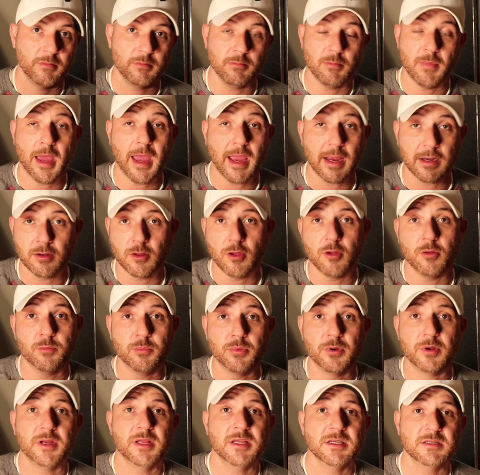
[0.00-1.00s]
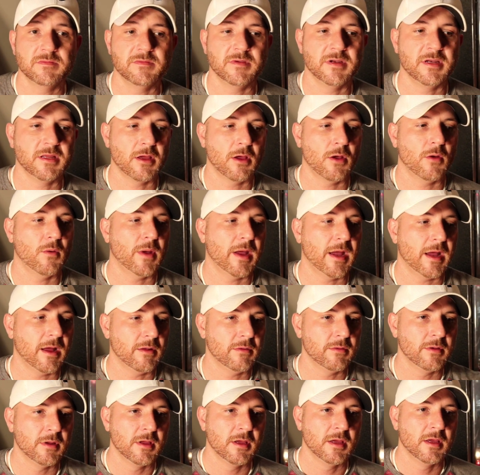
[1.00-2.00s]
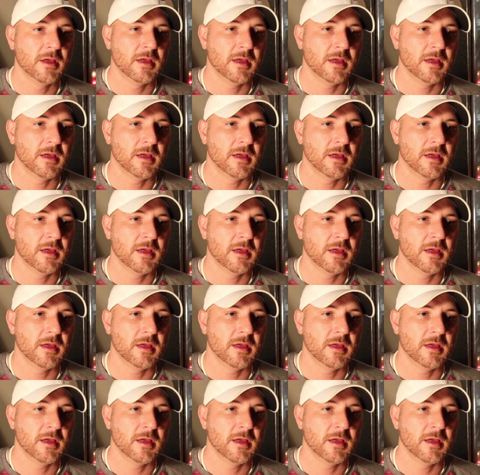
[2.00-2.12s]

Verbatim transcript: Magnum put his video out